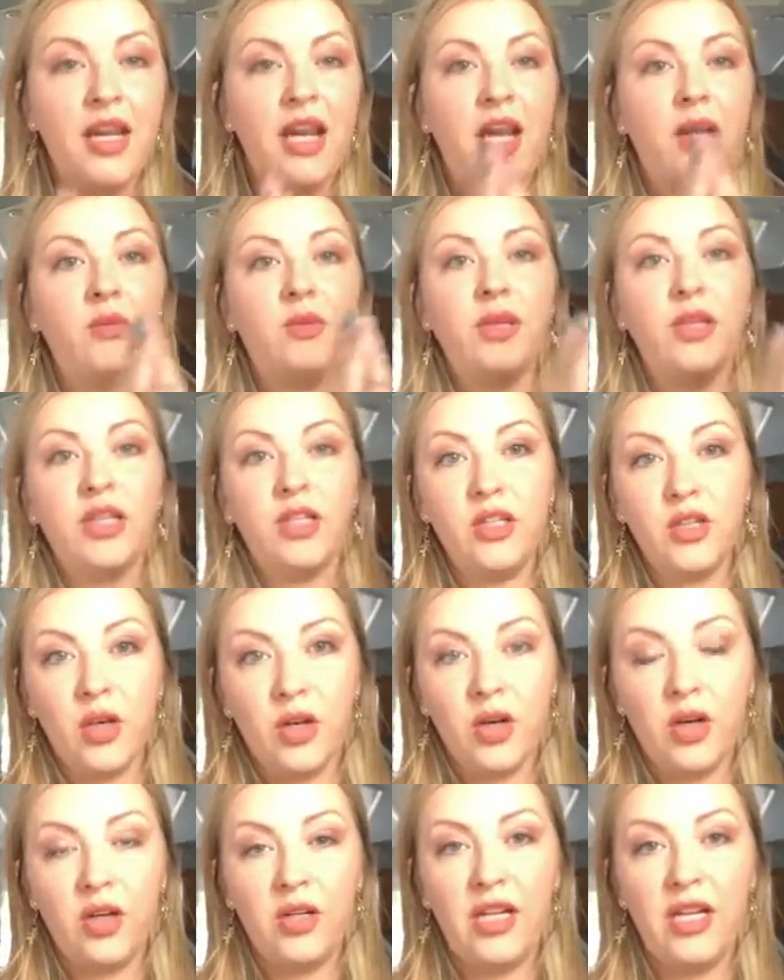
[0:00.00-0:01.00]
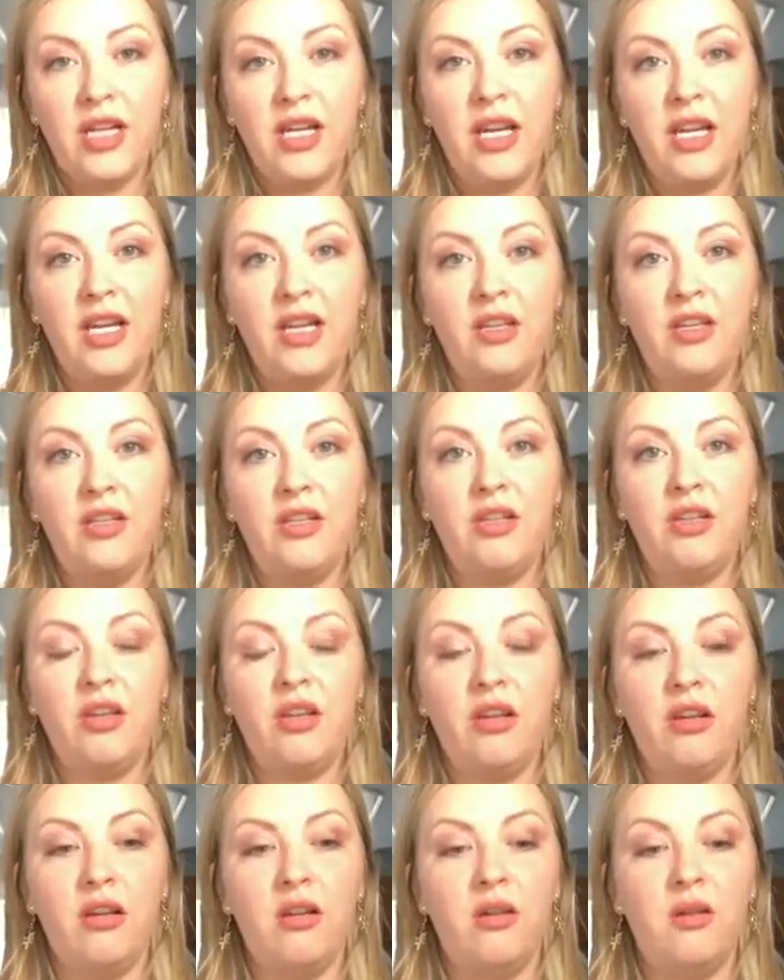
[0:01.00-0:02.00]
and really turn it
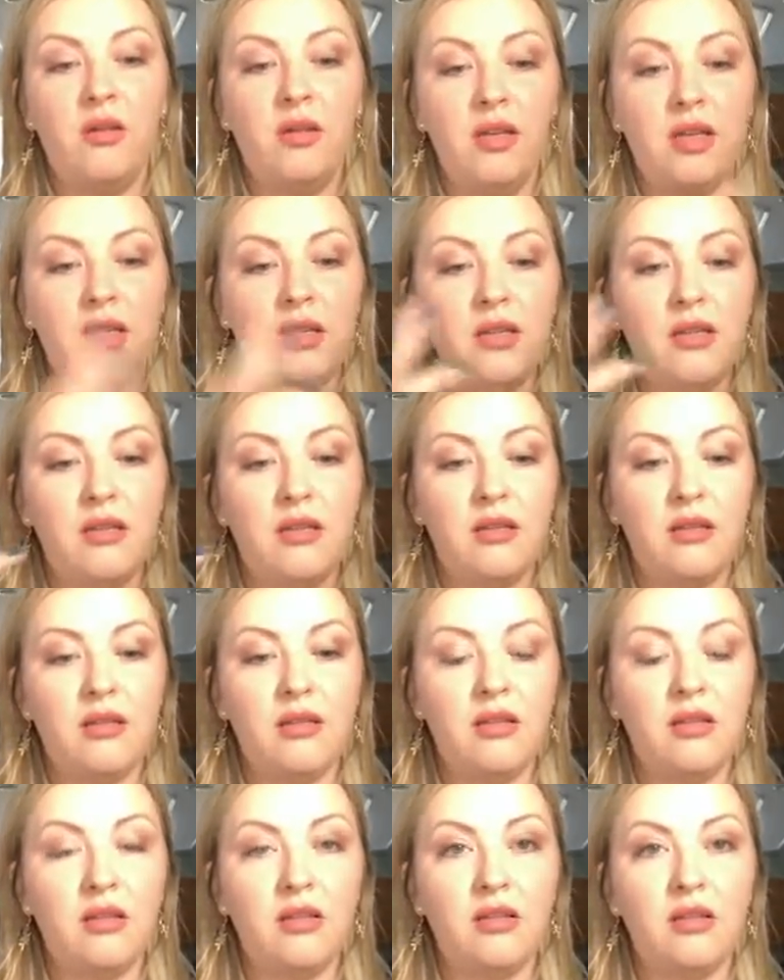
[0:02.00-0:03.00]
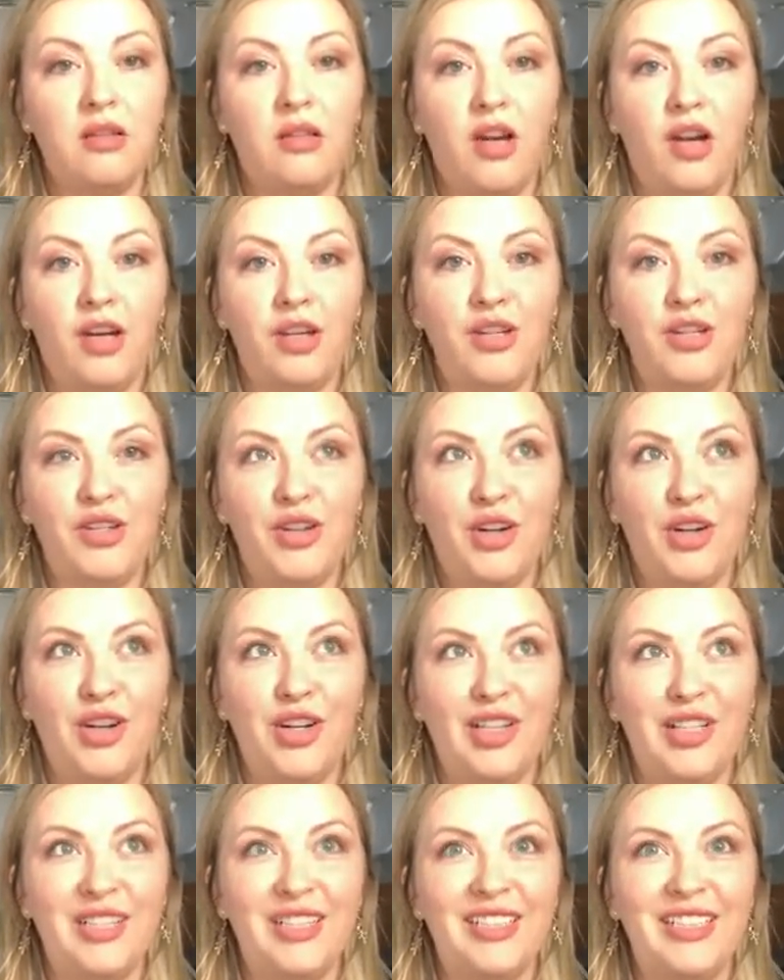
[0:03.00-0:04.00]
into this
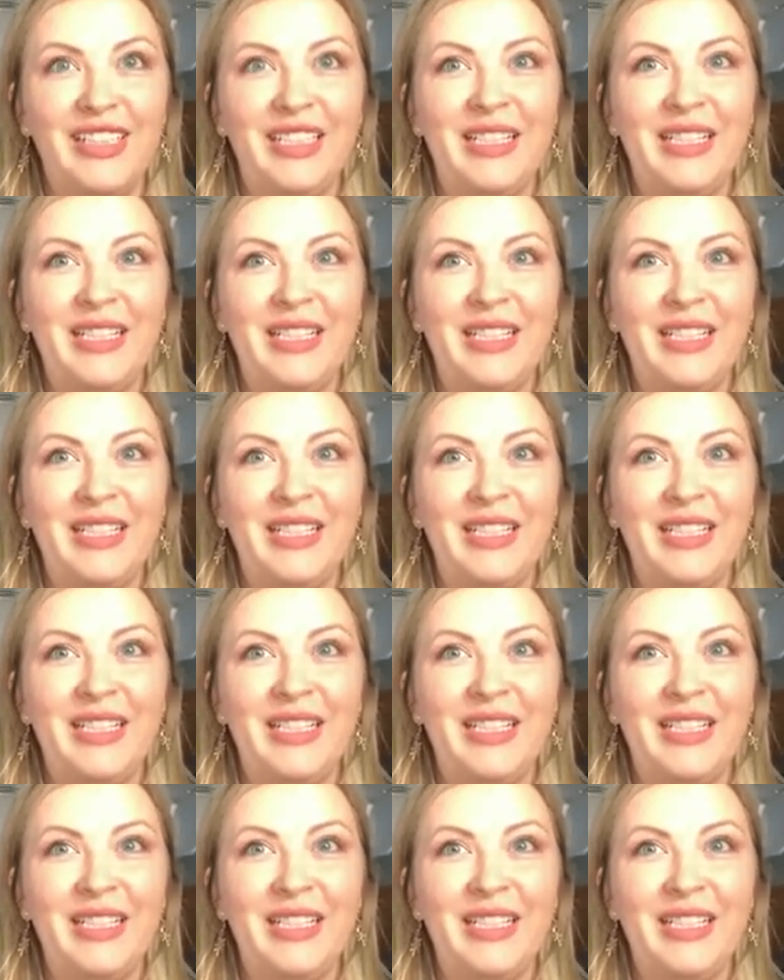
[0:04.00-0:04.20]
larger,